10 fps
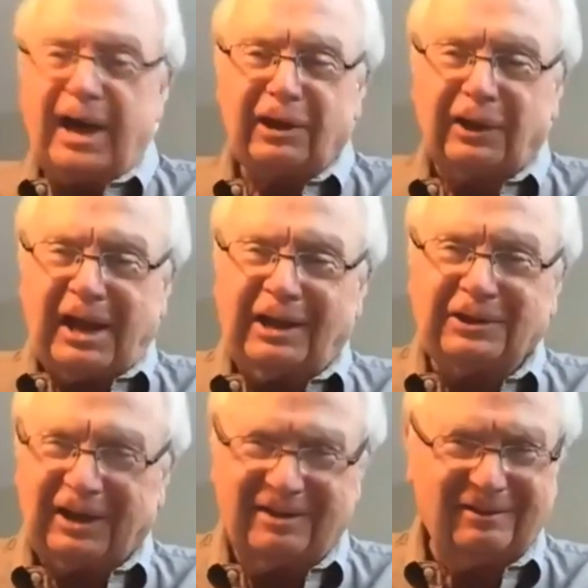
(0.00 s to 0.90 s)
A lot of
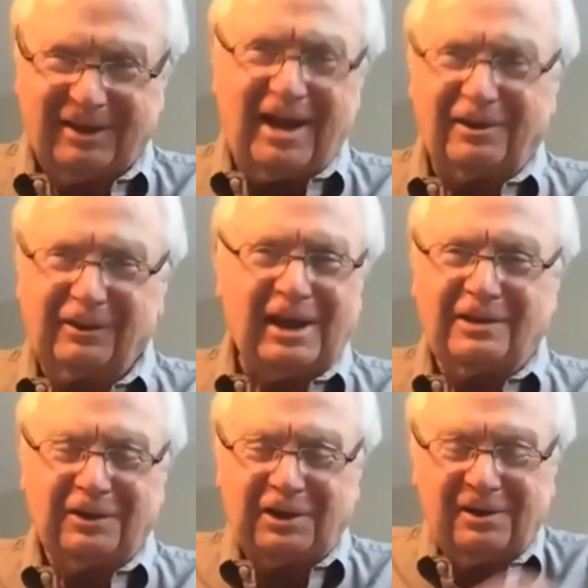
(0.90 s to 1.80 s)
land
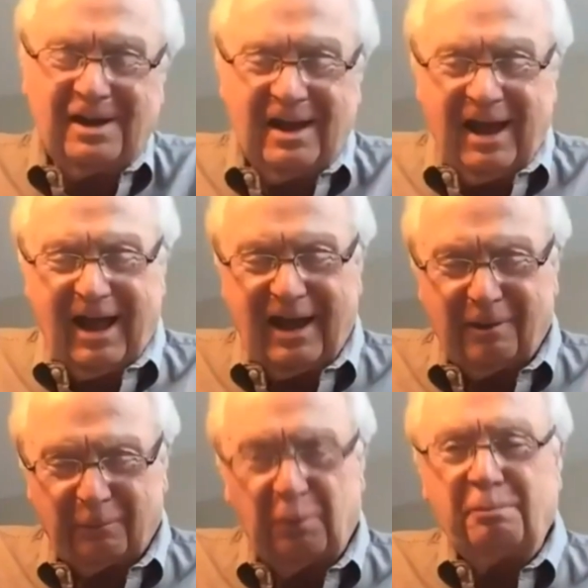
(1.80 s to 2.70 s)
there.
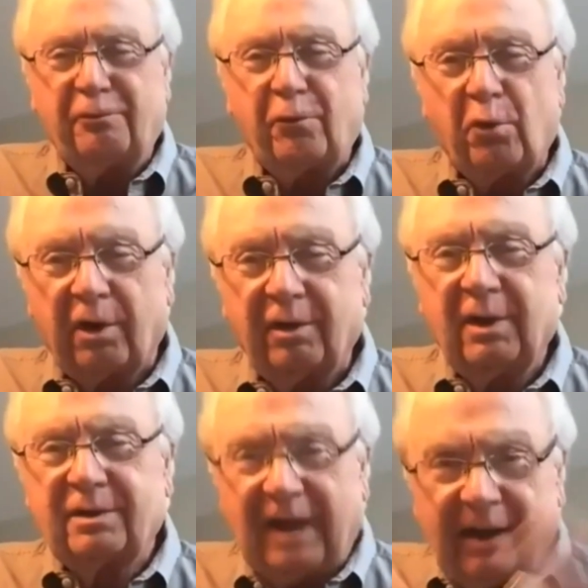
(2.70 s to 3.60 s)
Room for
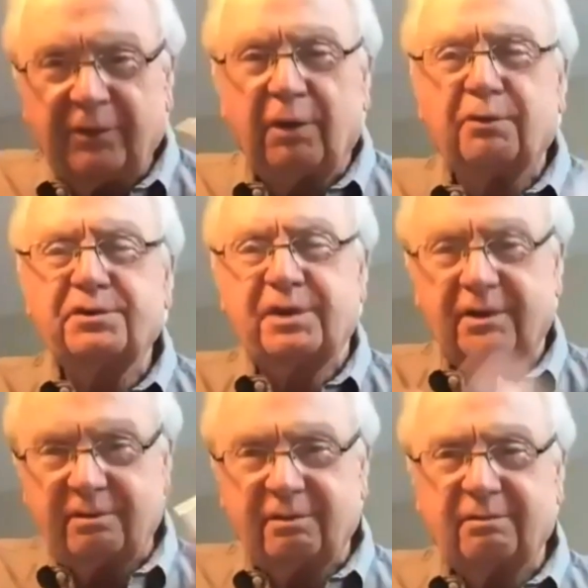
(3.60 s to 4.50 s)
condos
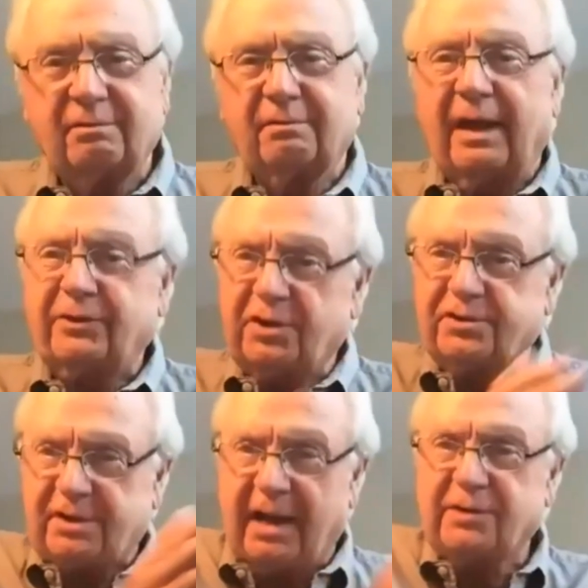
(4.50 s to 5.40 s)
and not
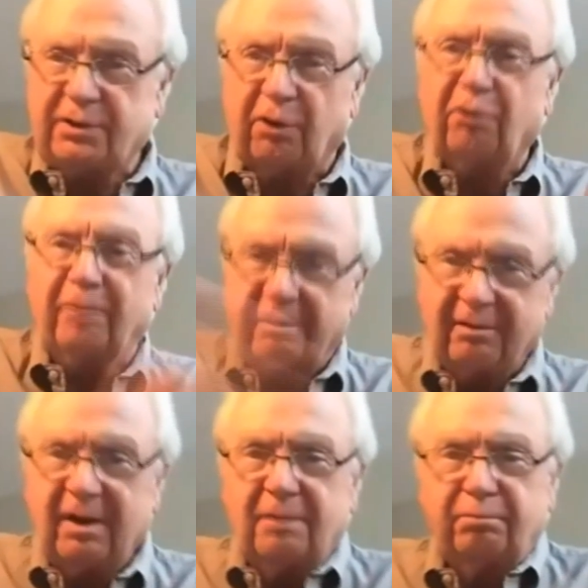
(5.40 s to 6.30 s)
just Costco, but
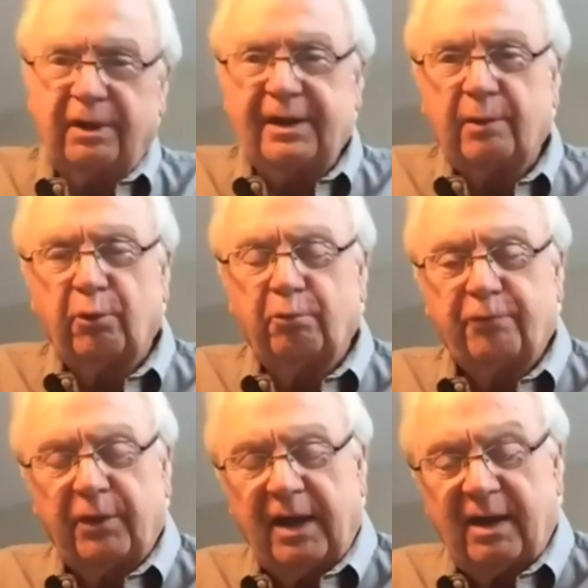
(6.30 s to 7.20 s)
plenty of room
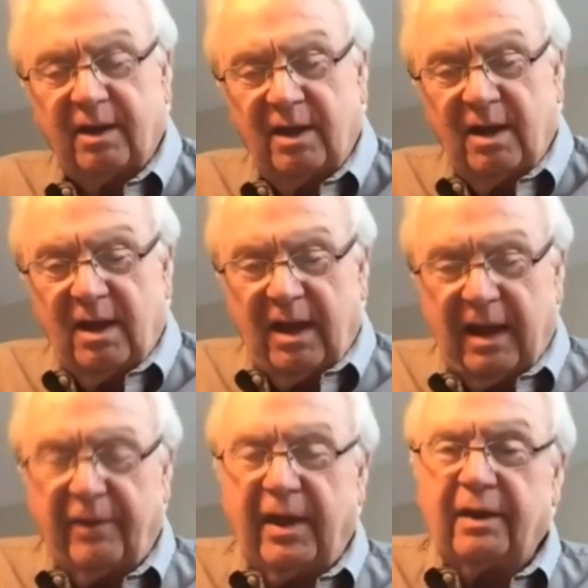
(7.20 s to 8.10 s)
for that.
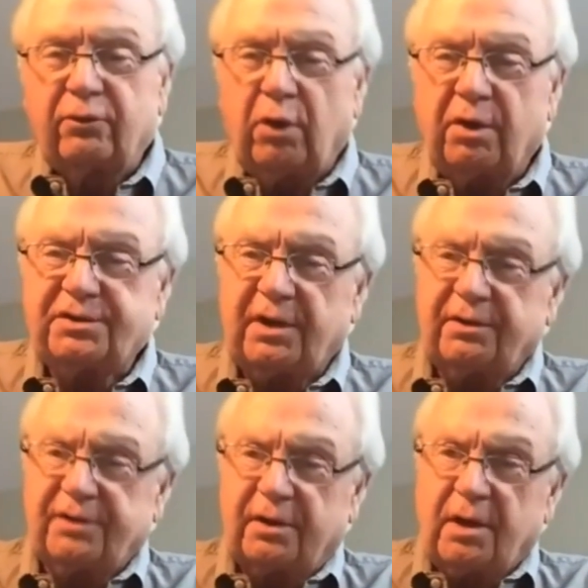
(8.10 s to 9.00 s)
And then, of course,
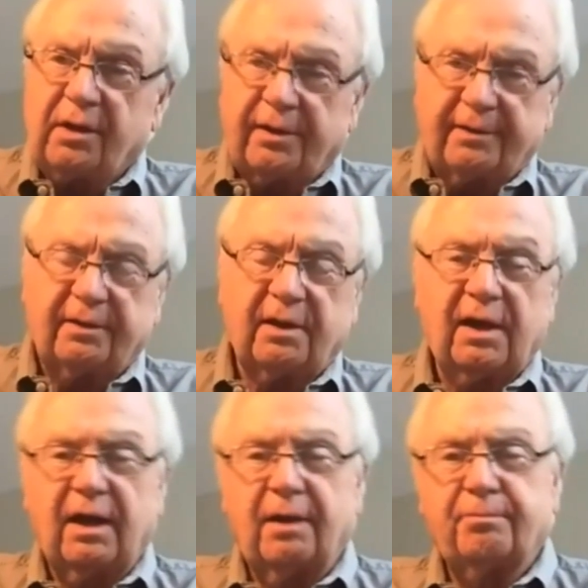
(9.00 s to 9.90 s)
there's the Cullinan
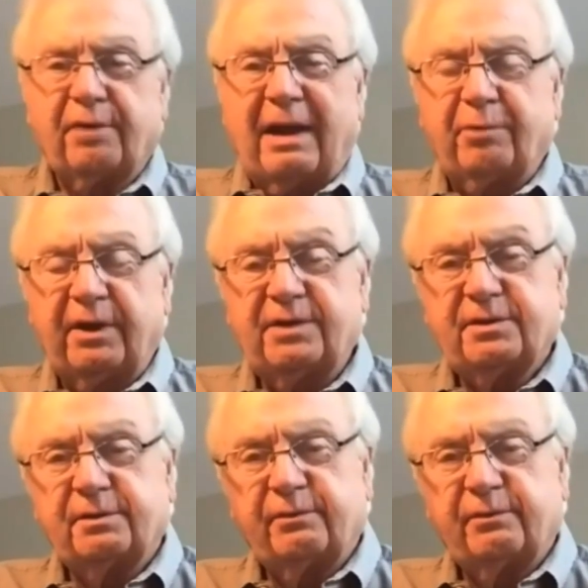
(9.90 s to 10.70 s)
properties and